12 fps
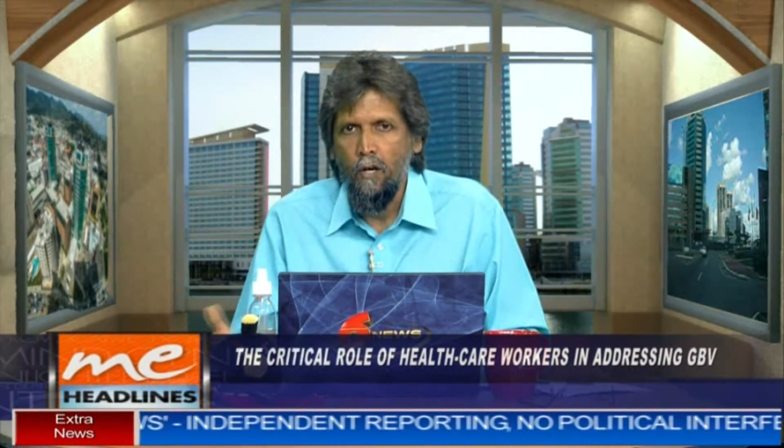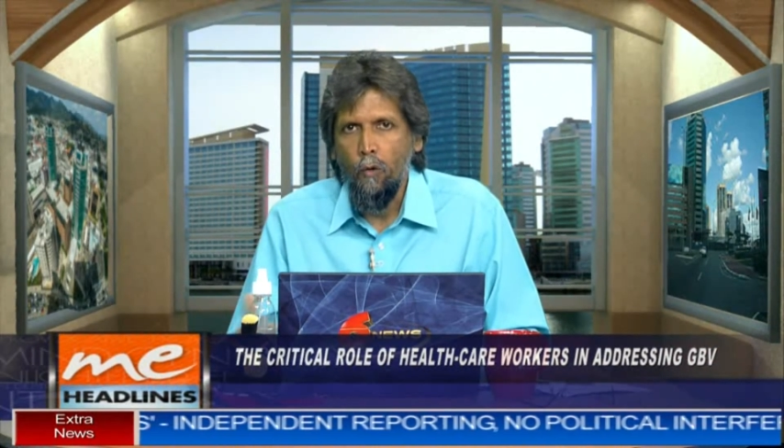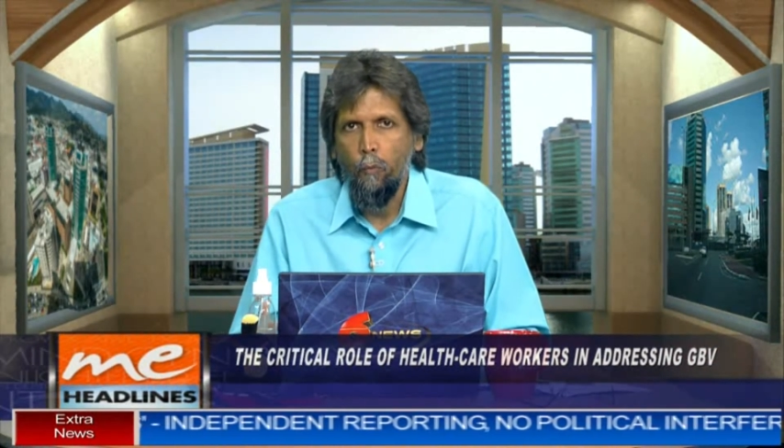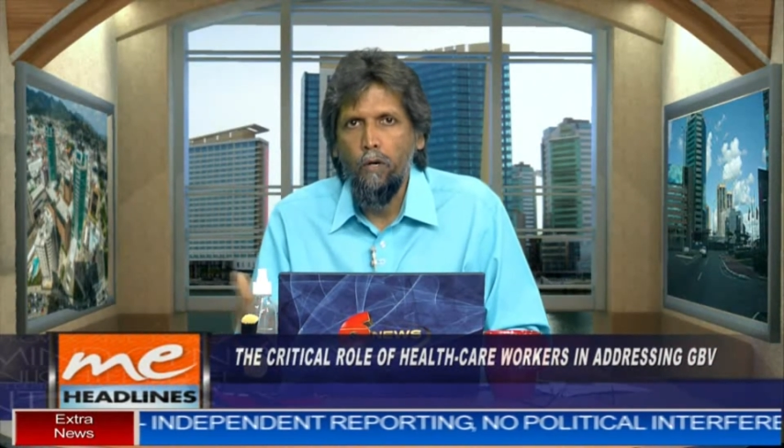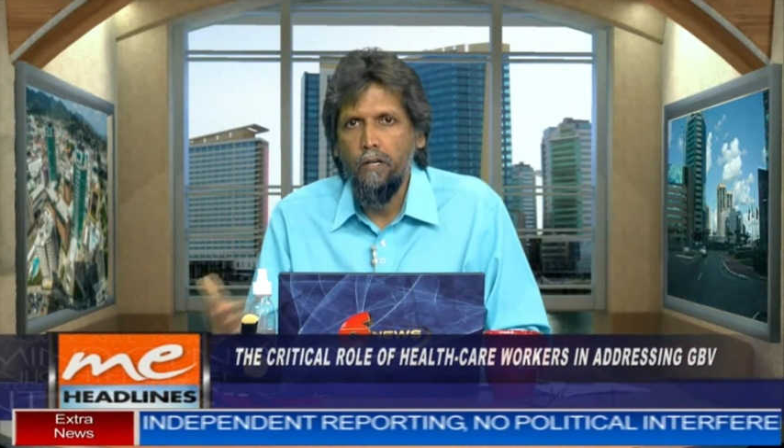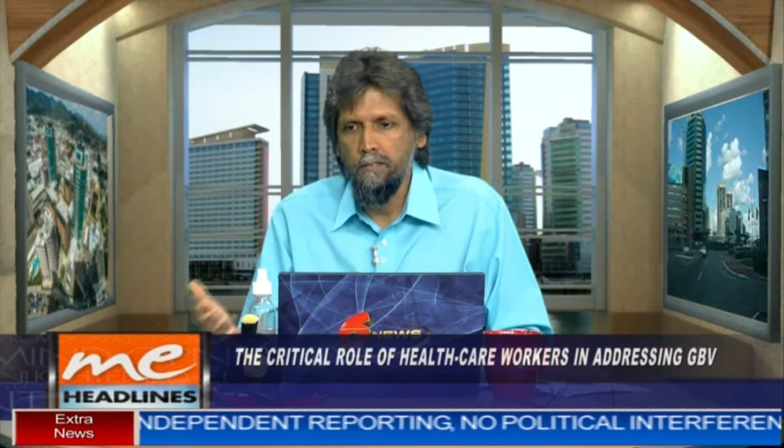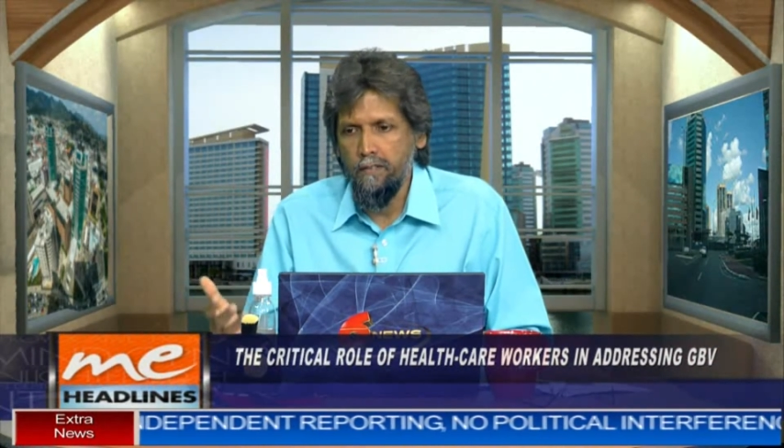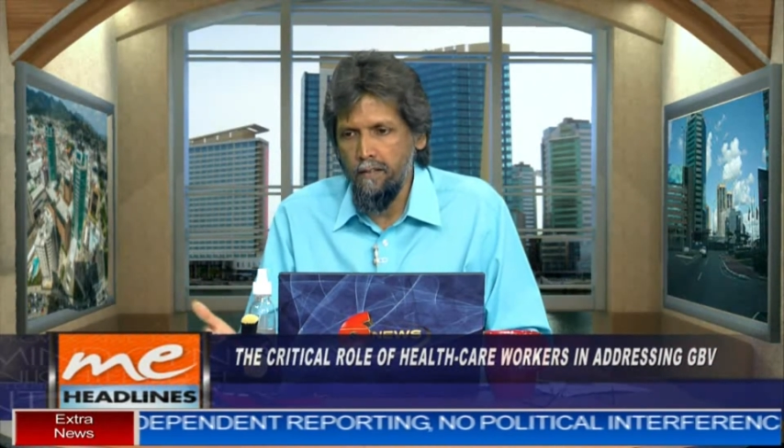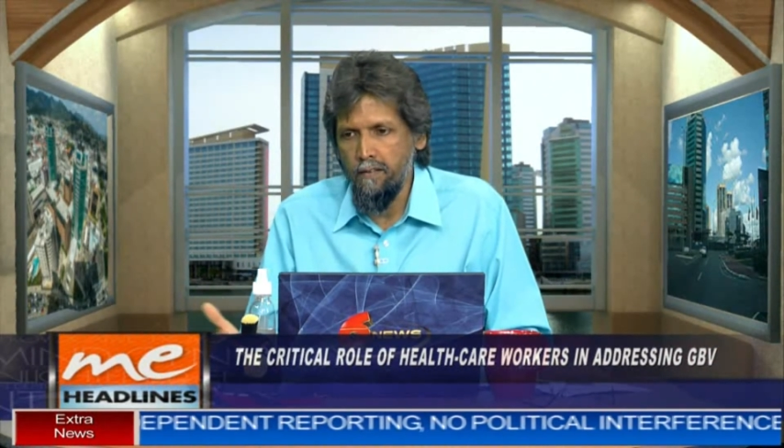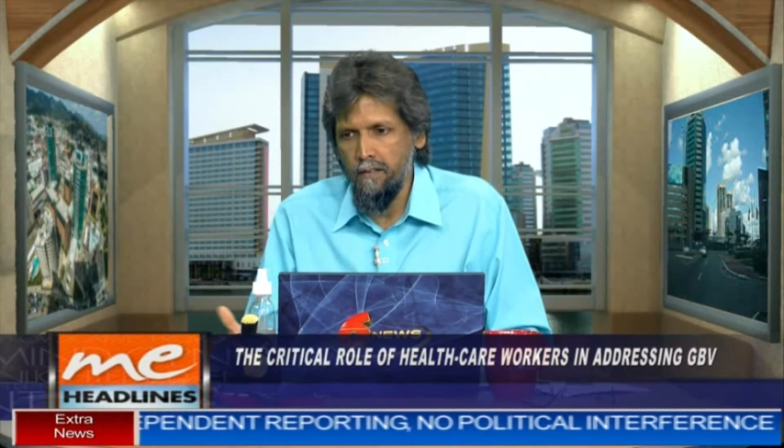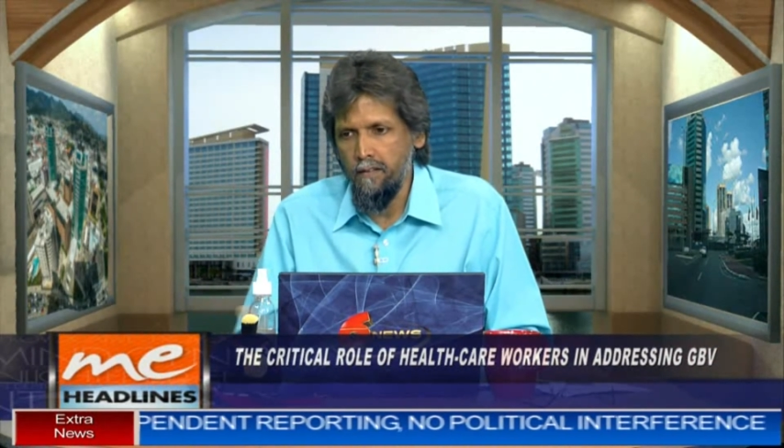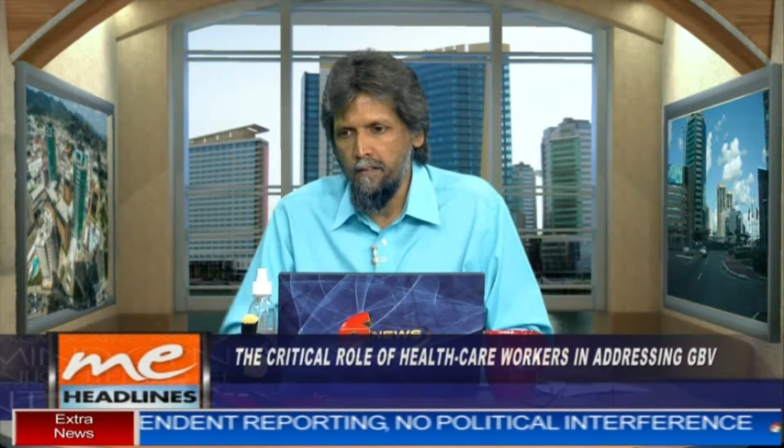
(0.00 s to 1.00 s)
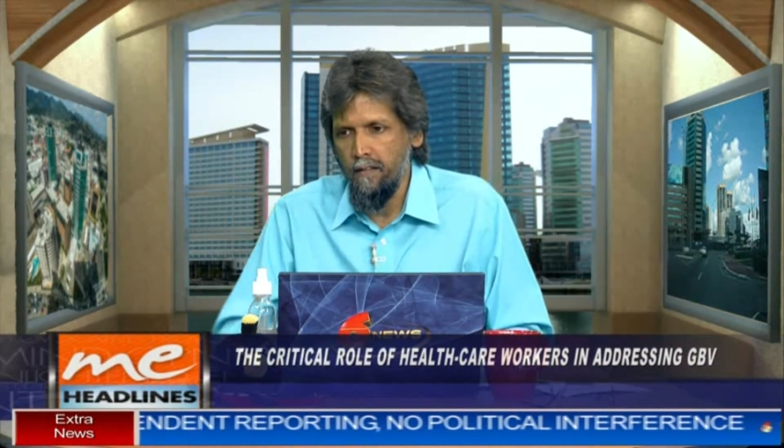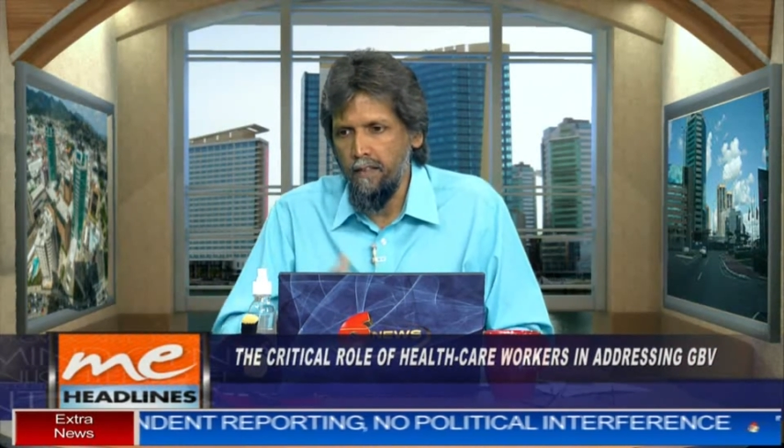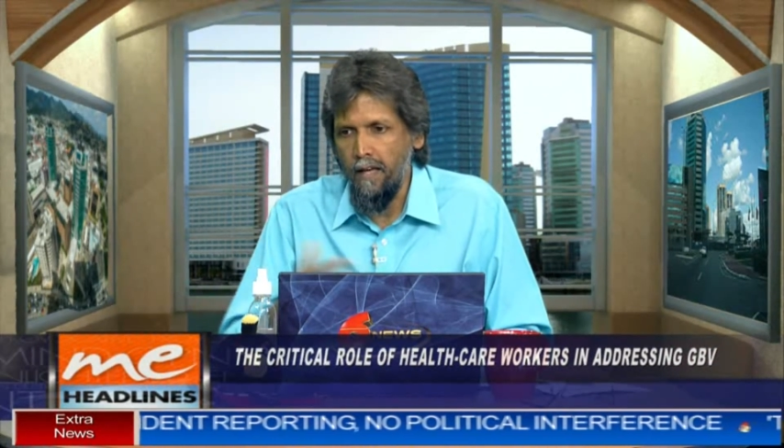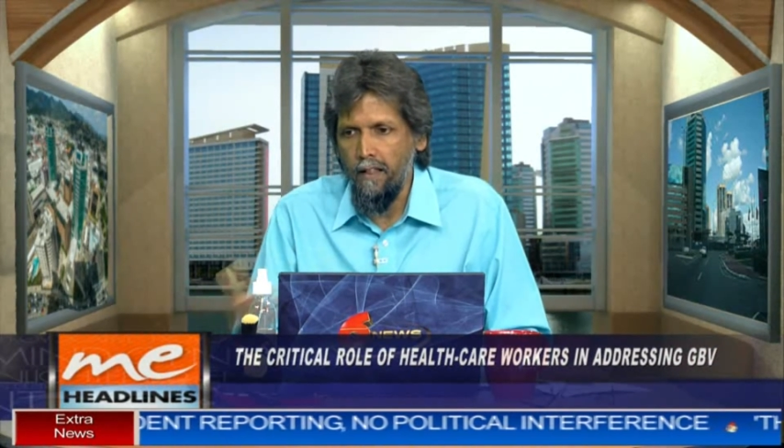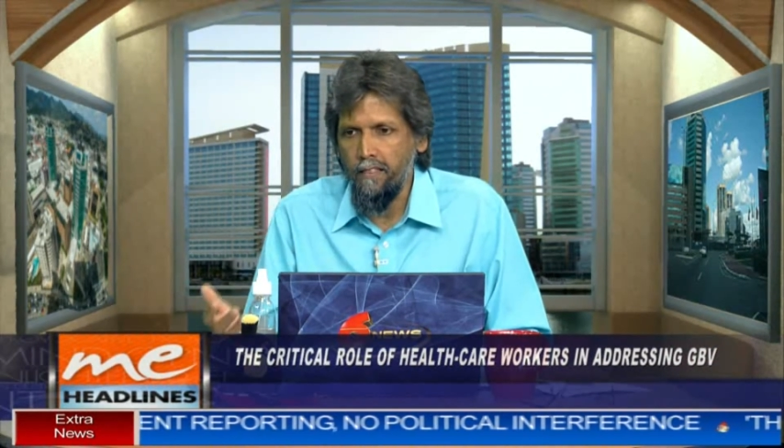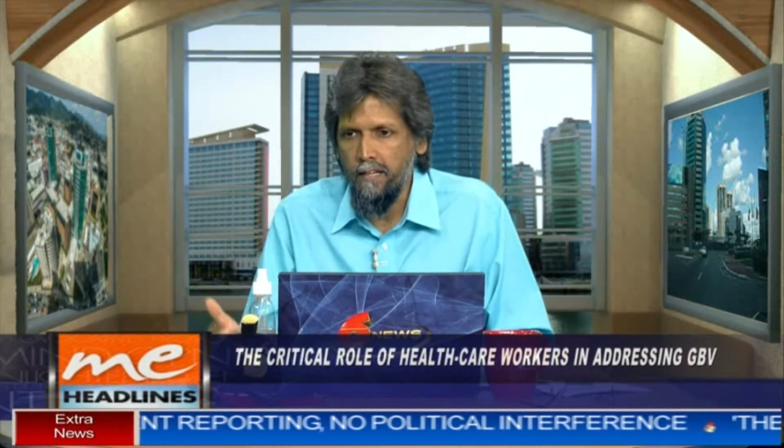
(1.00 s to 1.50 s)
workers in the
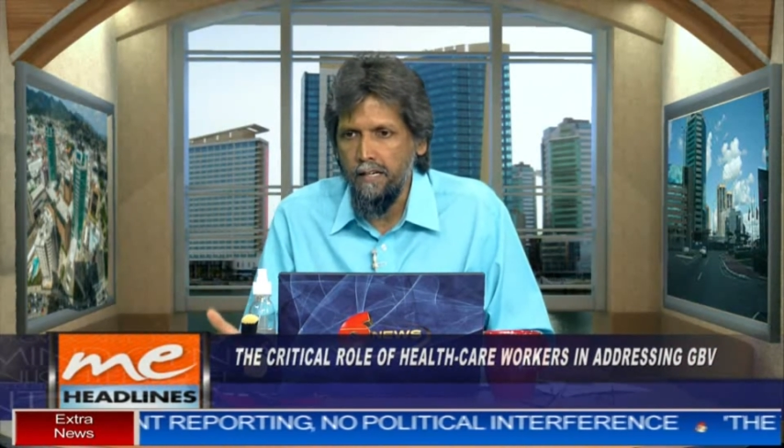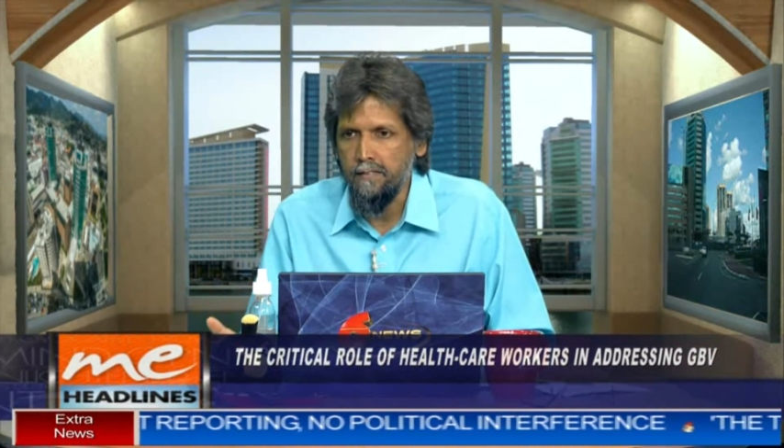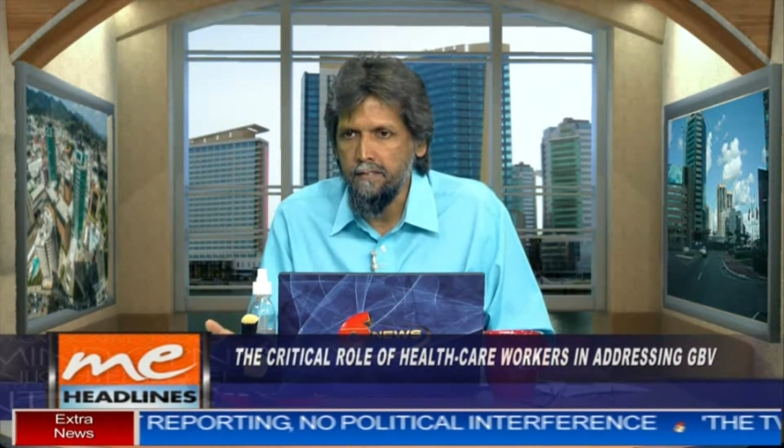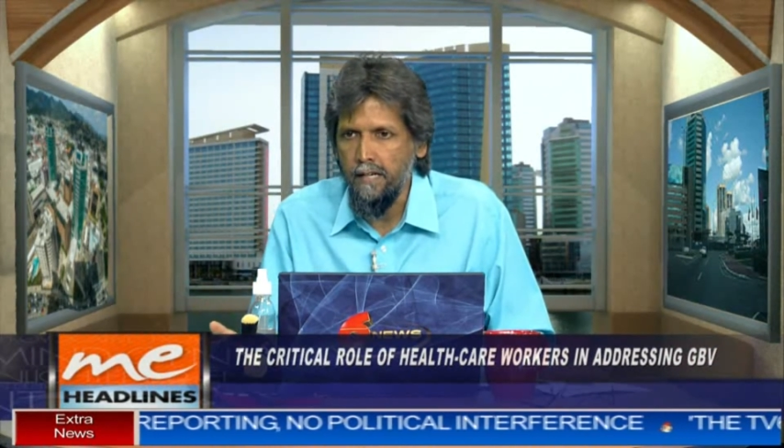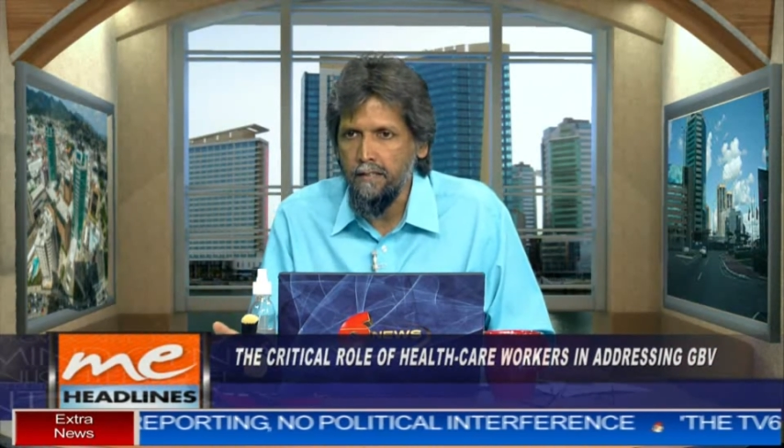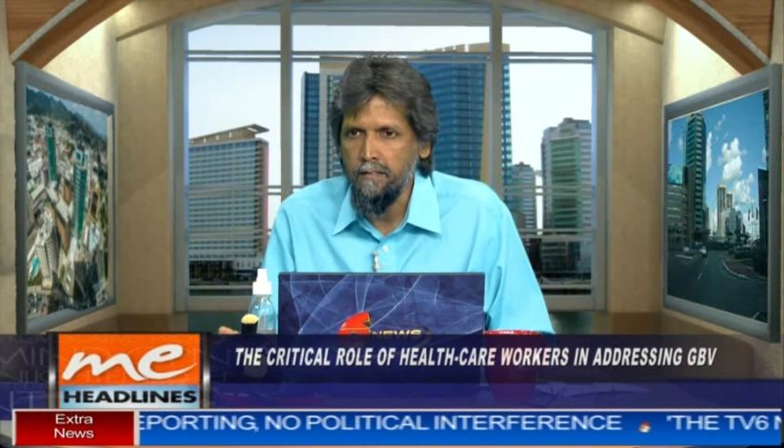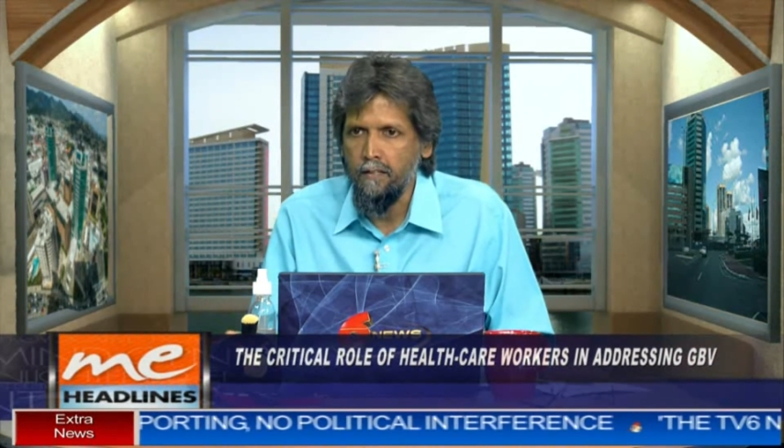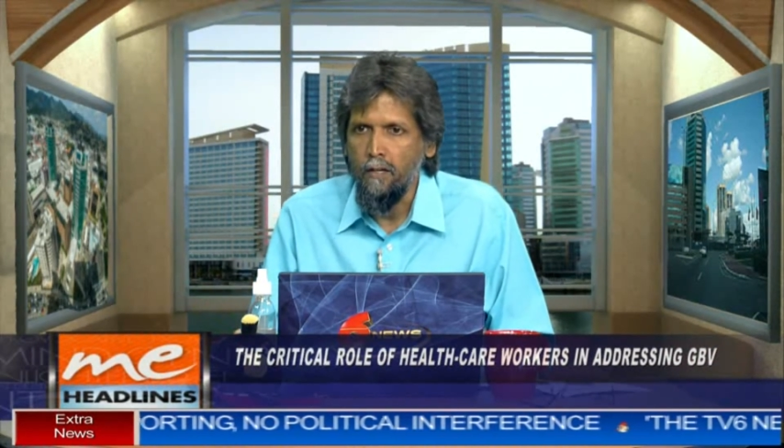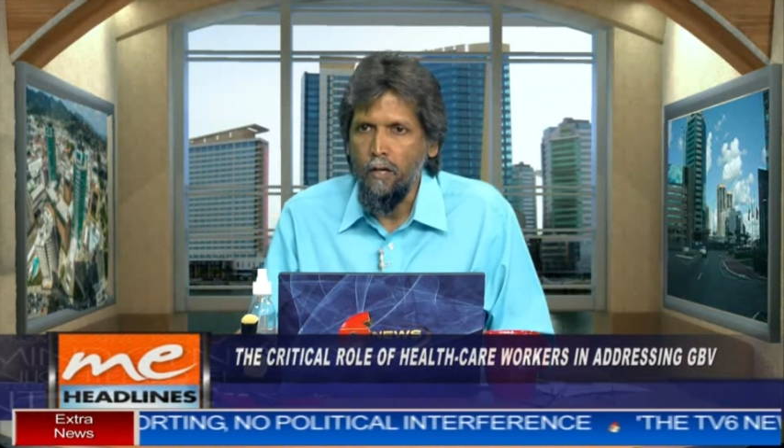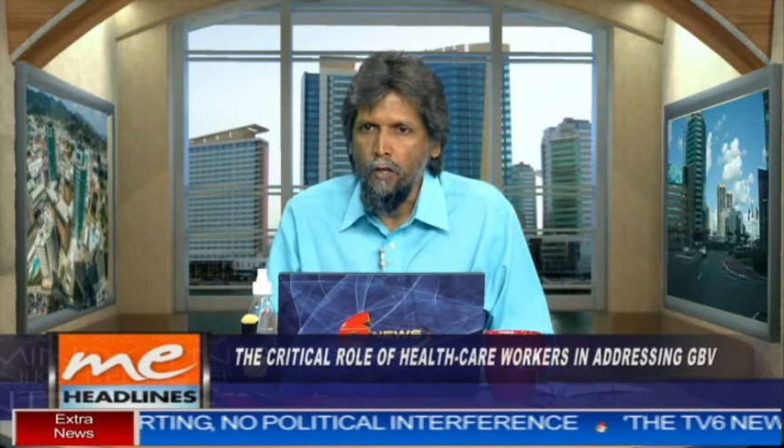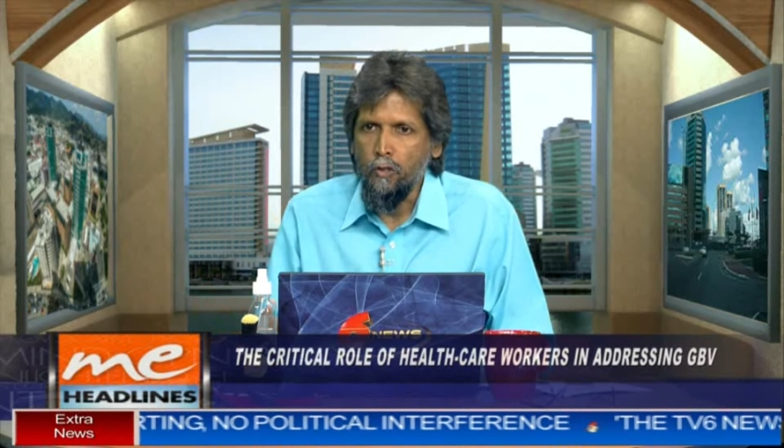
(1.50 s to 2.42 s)
healthcare sector